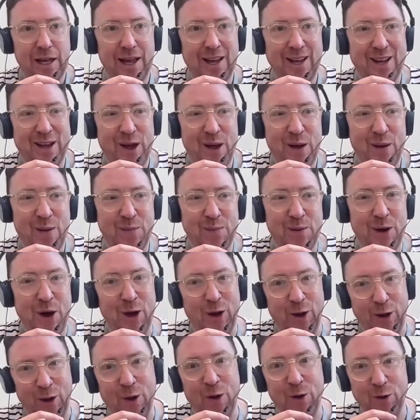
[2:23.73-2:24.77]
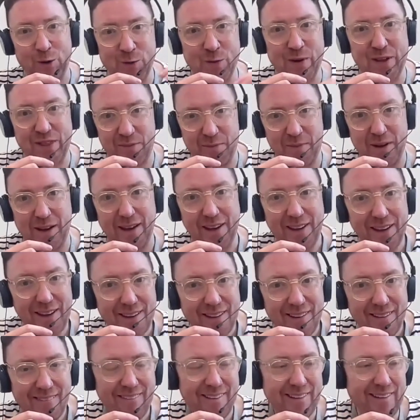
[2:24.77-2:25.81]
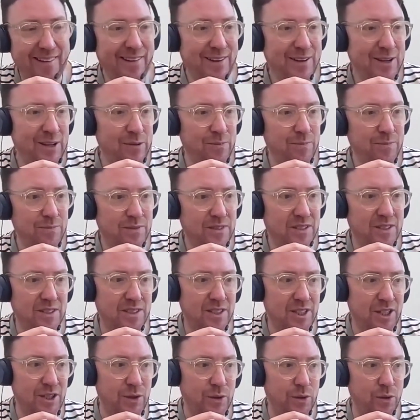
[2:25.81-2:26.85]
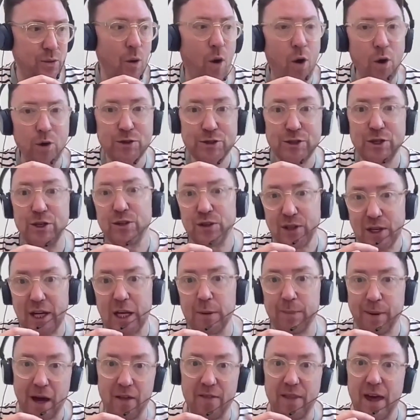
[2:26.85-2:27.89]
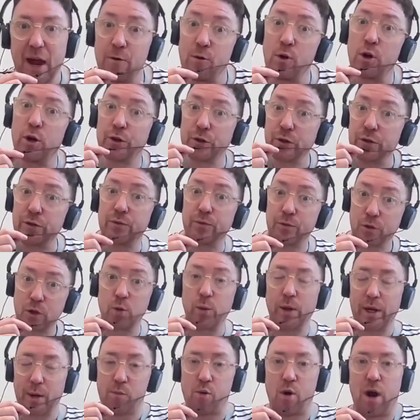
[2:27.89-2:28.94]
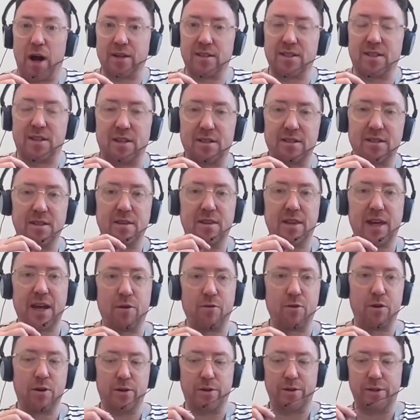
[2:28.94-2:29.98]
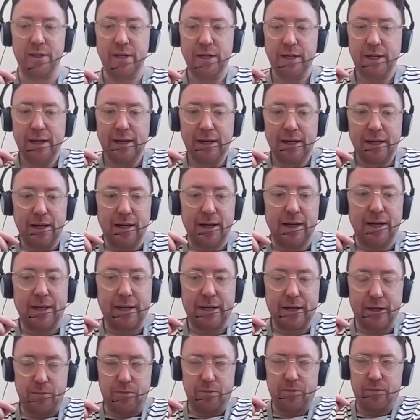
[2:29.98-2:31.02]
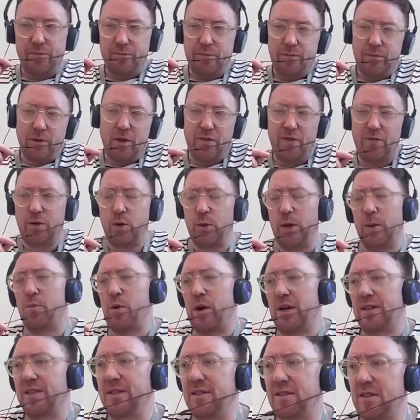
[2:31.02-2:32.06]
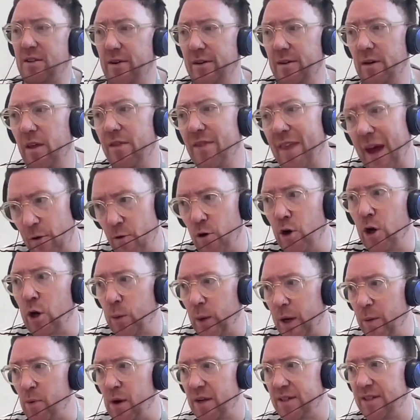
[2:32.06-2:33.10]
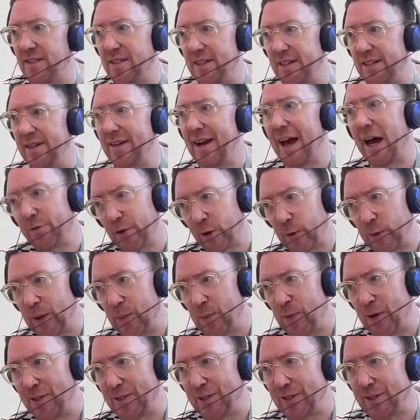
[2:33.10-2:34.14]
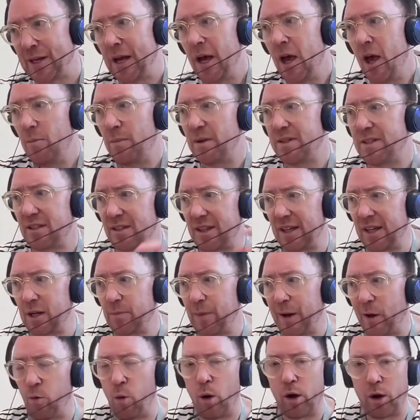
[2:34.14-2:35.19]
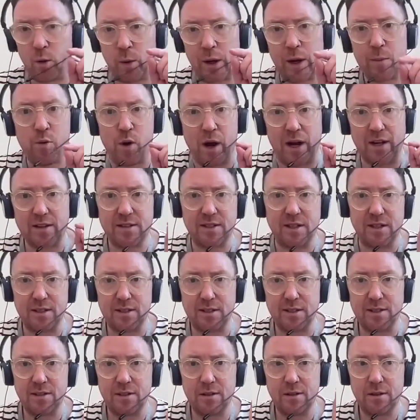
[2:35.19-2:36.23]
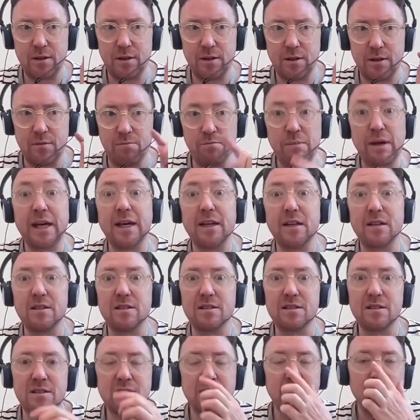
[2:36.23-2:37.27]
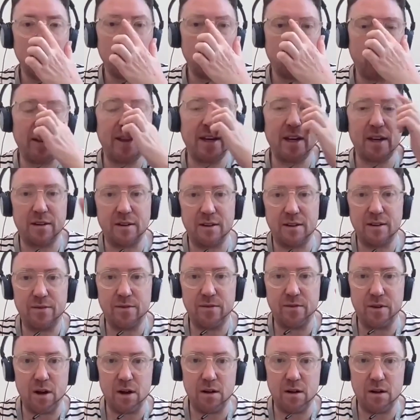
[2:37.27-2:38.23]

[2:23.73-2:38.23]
along with me, to also think about their own queer practice and their own, uh, not queer practice, sorry, not their own queer practice. They didn't have a queer practice, but to think about what queer practice means within